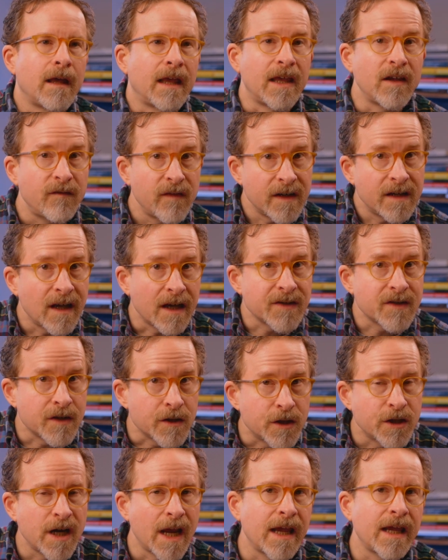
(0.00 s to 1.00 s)
If it
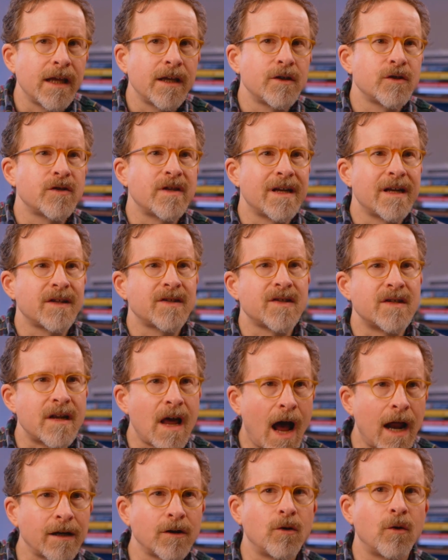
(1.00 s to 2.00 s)
doesn't change, then it's
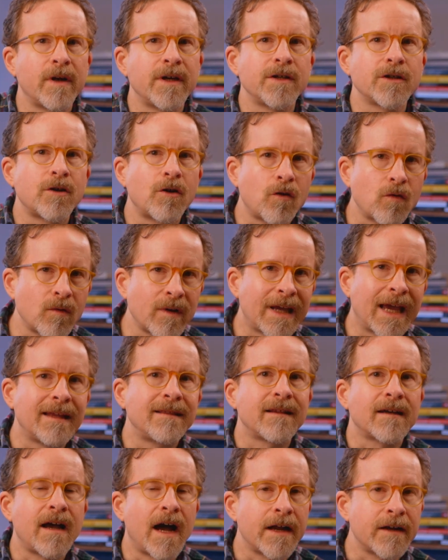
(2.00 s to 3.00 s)
not going to
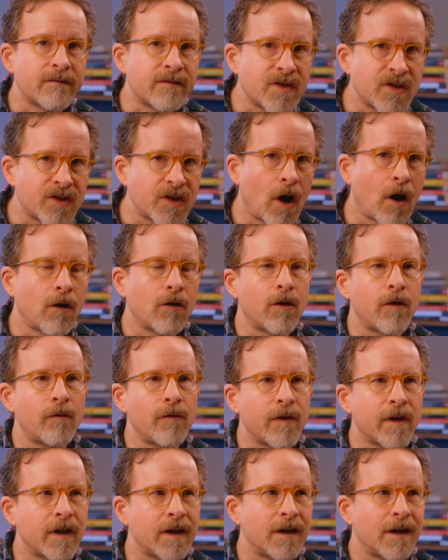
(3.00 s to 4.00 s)
create the kind of sorrow
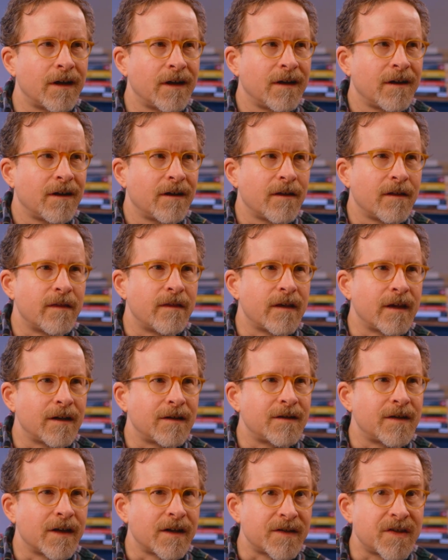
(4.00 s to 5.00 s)
that,
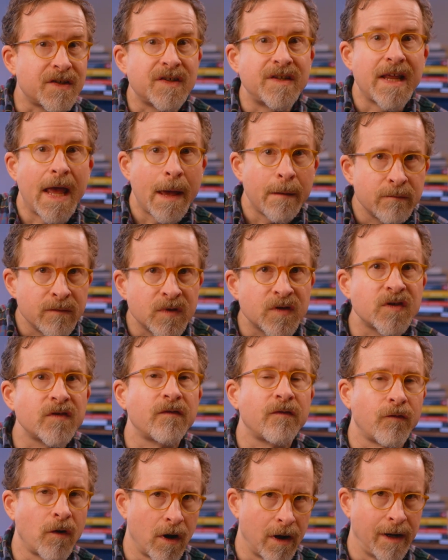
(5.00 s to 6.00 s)
that stems
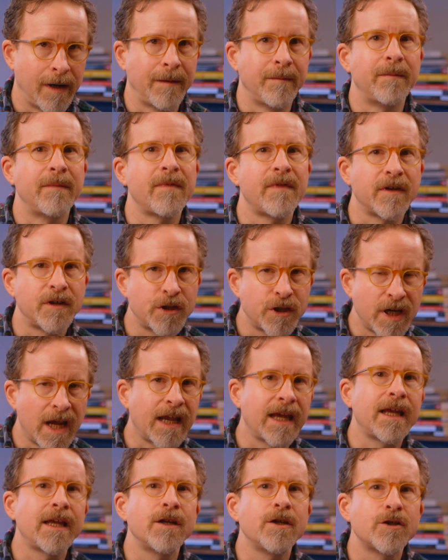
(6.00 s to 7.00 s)
from the
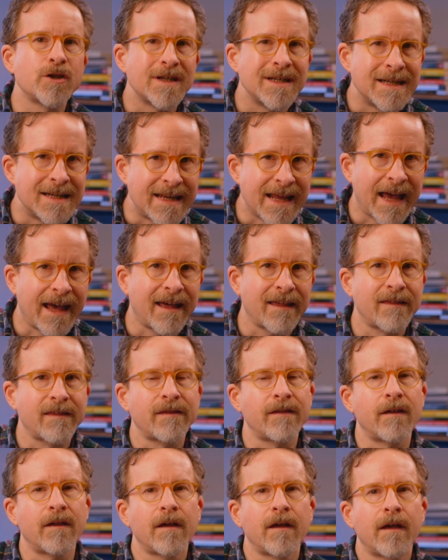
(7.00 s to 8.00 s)
change and death,